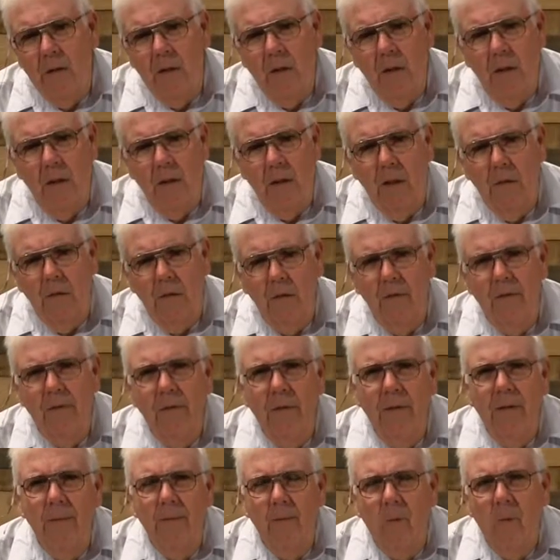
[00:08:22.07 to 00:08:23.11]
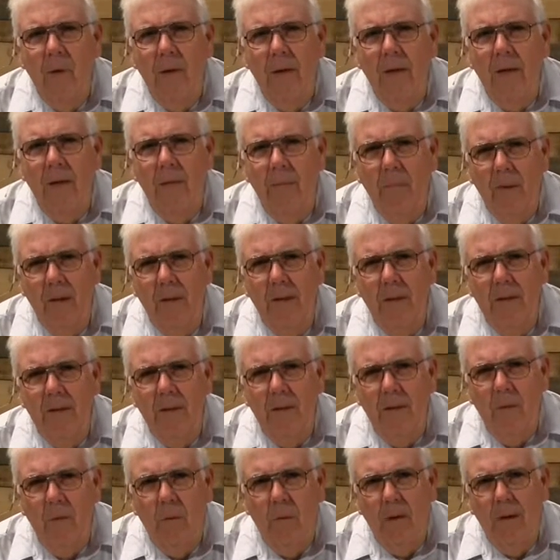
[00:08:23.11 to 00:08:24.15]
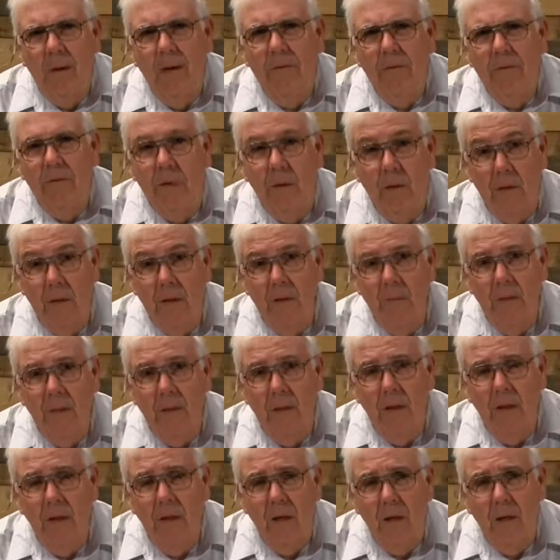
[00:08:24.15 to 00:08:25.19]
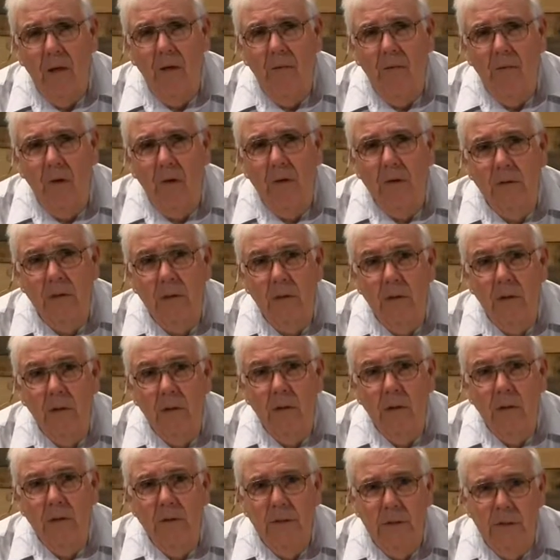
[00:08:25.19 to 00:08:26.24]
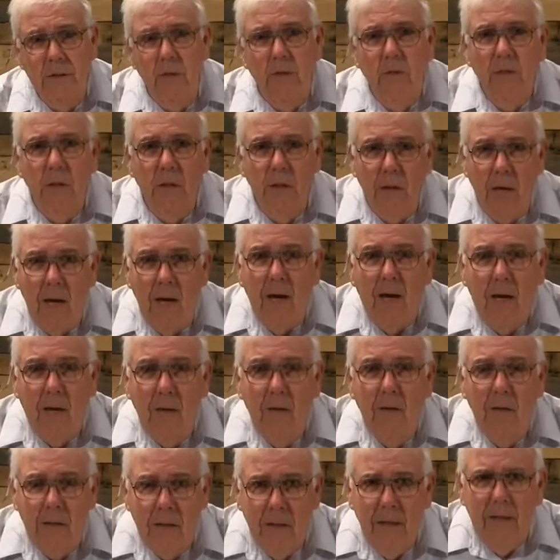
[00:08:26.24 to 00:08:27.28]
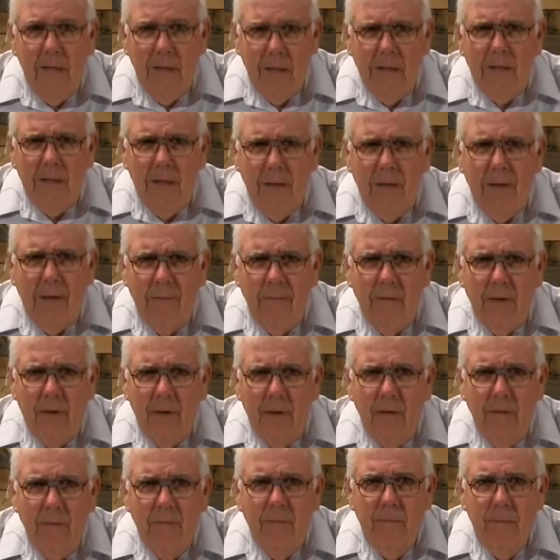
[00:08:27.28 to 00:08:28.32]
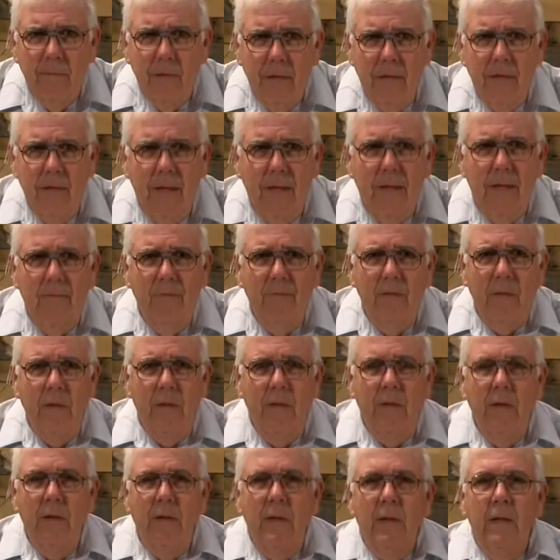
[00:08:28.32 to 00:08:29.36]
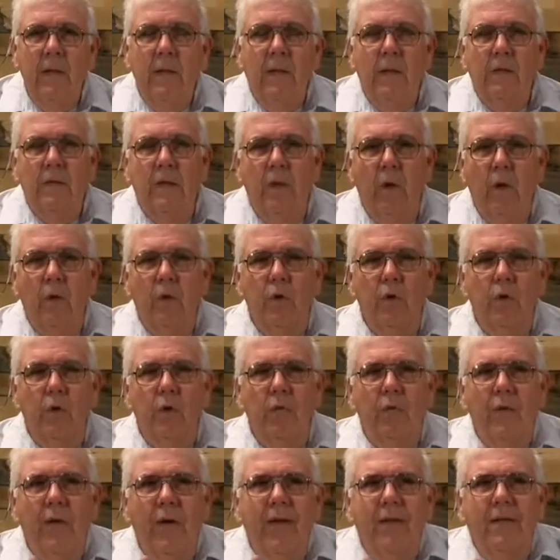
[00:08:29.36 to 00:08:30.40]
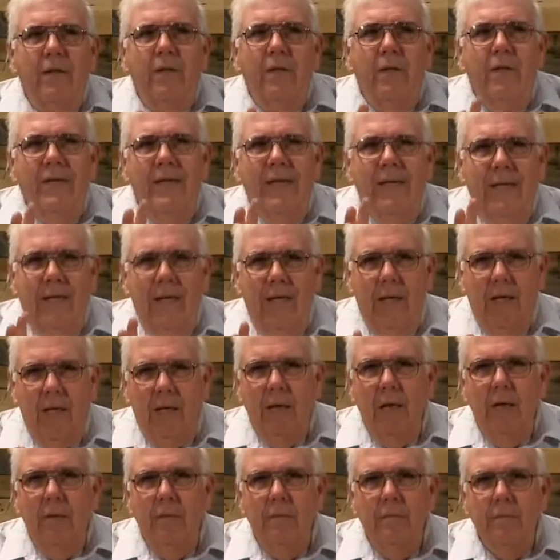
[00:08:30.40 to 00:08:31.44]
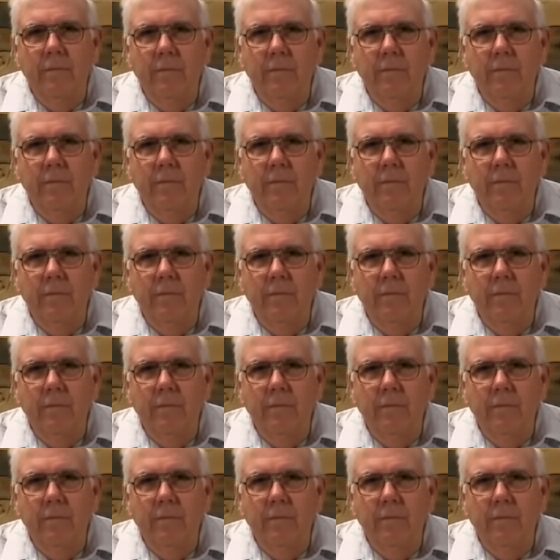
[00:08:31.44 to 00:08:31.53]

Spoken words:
And you're feeling more like a maid than a wife and a little bit unloved, aren't you? She's going to say, yeah, that's how I'm feeling. That's how I'm feeling. So you've got to dig.